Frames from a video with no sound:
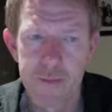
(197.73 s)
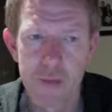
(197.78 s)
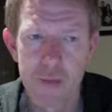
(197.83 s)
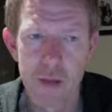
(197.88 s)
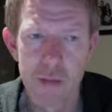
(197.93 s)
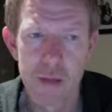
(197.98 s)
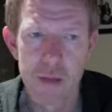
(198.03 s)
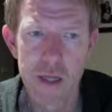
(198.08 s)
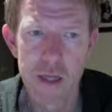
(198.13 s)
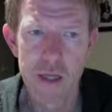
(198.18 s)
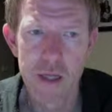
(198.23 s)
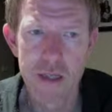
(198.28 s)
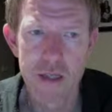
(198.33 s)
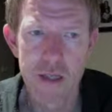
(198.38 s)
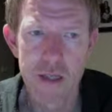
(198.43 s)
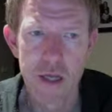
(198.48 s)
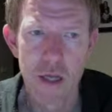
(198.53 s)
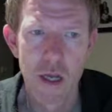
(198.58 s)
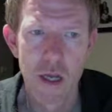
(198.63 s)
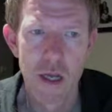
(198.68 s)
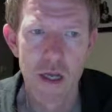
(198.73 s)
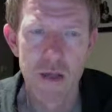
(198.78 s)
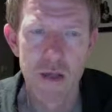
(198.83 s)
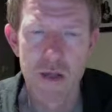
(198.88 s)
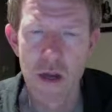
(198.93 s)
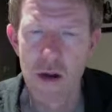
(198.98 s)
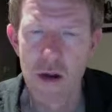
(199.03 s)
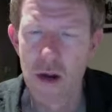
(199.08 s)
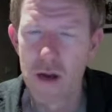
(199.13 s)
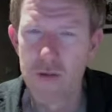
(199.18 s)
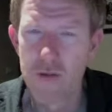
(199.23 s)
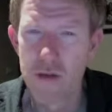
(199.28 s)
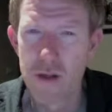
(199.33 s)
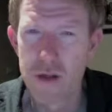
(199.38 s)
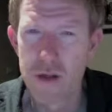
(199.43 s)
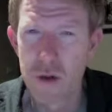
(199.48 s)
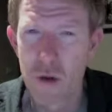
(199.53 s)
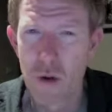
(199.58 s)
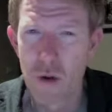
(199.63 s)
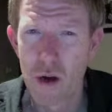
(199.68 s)
Please don't
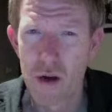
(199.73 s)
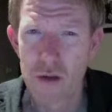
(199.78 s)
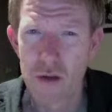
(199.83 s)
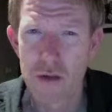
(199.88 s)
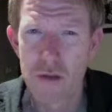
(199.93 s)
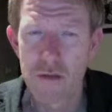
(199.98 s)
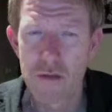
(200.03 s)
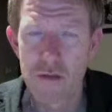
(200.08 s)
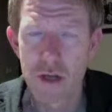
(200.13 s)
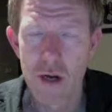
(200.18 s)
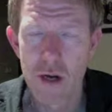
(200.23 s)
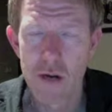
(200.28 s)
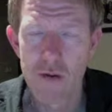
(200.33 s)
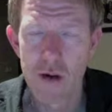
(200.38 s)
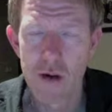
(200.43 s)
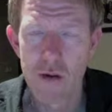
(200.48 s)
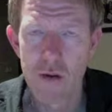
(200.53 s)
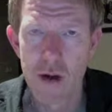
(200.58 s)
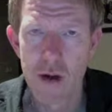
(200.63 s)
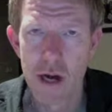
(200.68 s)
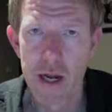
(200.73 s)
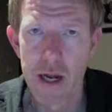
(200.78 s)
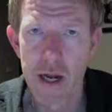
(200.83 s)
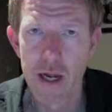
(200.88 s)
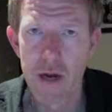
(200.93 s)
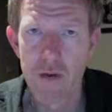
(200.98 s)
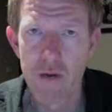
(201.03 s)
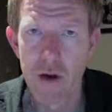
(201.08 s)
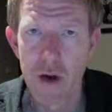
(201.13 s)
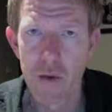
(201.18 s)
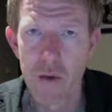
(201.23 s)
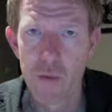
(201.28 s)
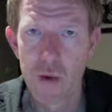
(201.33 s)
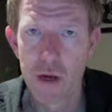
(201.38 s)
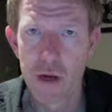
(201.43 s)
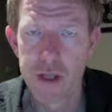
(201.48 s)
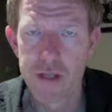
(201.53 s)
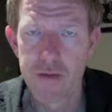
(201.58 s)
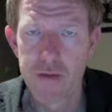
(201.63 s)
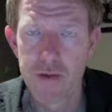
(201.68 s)
overuse quotes. Try and rewrite it in your own
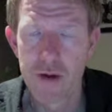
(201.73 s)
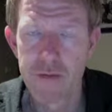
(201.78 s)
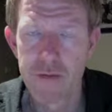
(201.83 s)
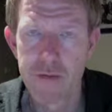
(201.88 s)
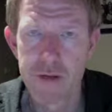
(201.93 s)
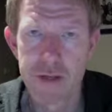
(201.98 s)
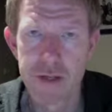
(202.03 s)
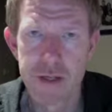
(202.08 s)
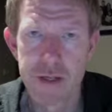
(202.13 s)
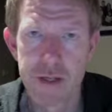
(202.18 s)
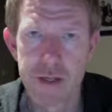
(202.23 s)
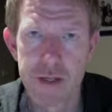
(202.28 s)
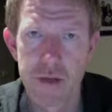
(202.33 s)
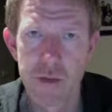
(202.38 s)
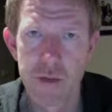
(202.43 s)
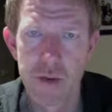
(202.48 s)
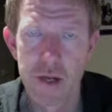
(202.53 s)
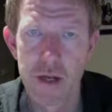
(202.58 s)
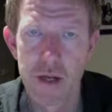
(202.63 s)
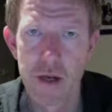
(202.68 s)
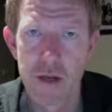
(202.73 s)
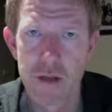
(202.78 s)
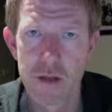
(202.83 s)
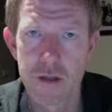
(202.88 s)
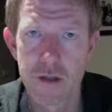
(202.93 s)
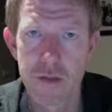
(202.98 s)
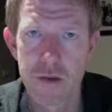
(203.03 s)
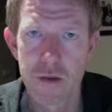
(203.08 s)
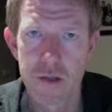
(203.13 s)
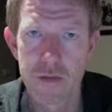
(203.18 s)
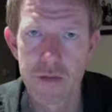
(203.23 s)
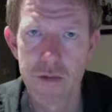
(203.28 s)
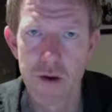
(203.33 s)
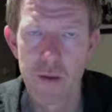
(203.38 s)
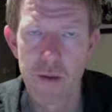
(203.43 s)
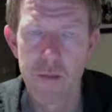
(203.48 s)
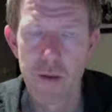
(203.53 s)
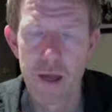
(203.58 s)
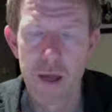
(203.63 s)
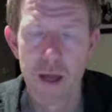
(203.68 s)
words and reference where you got the source
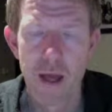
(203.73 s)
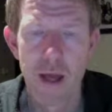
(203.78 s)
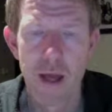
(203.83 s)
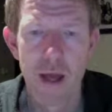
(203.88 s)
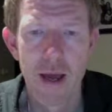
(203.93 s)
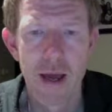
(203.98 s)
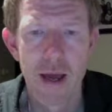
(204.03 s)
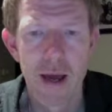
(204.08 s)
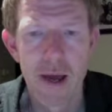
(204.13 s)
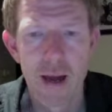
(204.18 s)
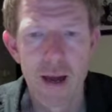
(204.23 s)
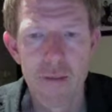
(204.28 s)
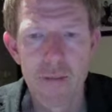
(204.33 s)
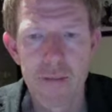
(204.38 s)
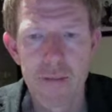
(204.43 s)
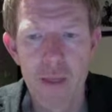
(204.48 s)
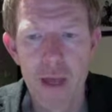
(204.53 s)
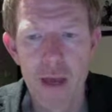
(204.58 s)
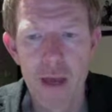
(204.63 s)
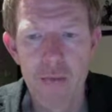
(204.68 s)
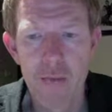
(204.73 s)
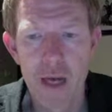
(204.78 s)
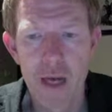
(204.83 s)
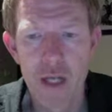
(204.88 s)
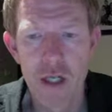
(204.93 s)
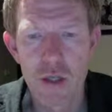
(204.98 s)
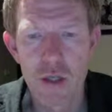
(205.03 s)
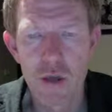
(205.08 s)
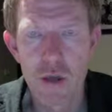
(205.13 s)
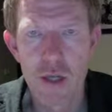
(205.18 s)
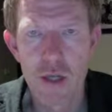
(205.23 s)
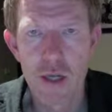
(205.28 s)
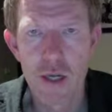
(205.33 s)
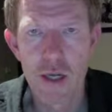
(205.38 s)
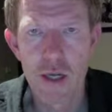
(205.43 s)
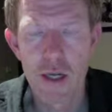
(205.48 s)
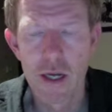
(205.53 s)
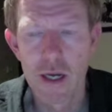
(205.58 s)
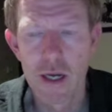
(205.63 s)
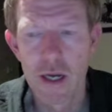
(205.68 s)
from, and make sure
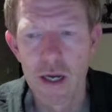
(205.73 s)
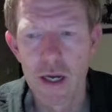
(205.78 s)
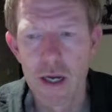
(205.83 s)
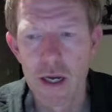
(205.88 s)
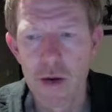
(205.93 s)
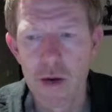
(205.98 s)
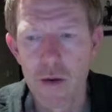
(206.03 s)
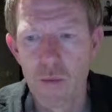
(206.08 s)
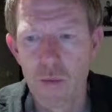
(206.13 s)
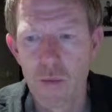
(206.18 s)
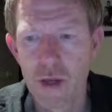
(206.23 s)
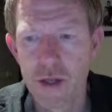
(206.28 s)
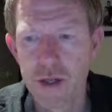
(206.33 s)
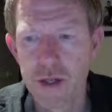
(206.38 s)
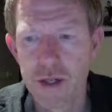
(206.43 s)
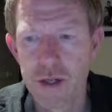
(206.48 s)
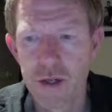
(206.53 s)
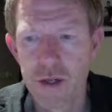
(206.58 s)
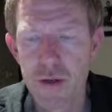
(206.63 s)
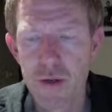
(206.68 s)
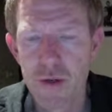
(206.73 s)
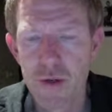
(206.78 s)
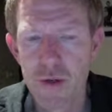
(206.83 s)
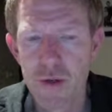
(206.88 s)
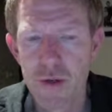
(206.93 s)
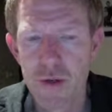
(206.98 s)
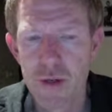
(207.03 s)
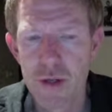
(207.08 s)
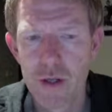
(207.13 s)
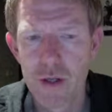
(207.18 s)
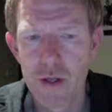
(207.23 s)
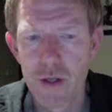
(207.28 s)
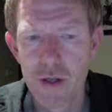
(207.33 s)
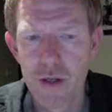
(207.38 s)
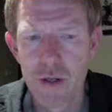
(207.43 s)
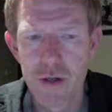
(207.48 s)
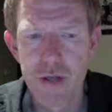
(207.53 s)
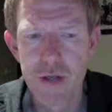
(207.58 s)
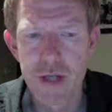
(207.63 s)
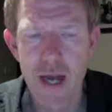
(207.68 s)
that when you do
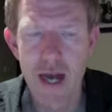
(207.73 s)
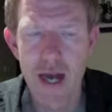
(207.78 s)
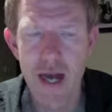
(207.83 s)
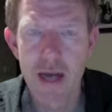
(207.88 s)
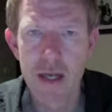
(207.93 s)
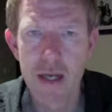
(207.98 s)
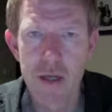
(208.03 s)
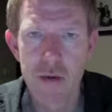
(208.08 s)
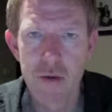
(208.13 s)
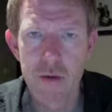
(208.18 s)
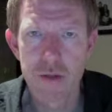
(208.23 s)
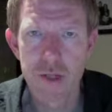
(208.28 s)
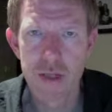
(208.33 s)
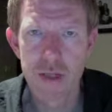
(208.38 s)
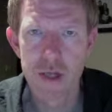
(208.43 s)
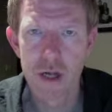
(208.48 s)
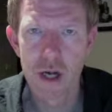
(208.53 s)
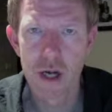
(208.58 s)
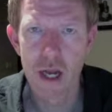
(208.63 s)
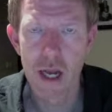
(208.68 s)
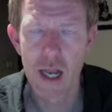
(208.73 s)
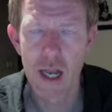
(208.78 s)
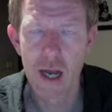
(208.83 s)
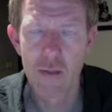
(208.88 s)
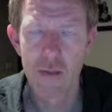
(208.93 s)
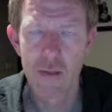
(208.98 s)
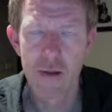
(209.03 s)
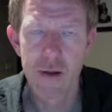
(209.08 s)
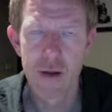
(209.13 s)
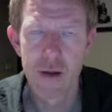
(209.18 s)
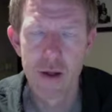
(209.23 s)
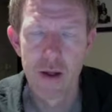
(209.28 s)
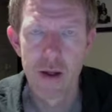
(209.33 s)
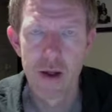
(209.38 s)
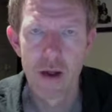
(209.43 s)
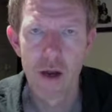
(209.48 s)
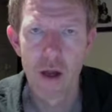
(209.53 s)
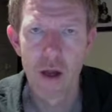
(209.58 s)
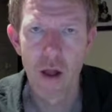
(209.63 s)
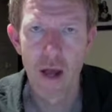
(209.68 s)
use articles that you clump
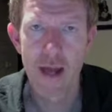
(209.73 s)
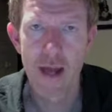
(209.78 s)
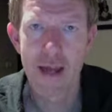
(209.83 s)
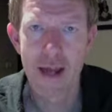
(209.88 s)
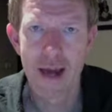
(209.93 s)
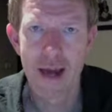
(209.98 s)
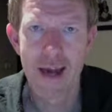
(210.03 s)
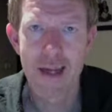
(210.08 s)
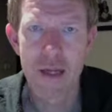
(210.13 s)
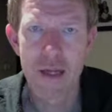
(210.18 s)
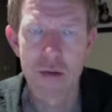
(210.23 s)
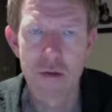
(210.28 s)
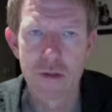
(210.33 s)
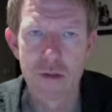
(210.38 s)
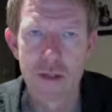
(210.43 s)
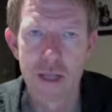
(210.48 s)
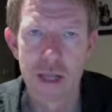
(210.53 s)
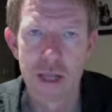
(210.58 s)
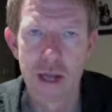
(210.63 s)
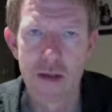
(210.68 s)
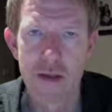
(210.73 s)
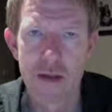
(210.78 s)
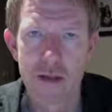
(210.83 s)
like articles together.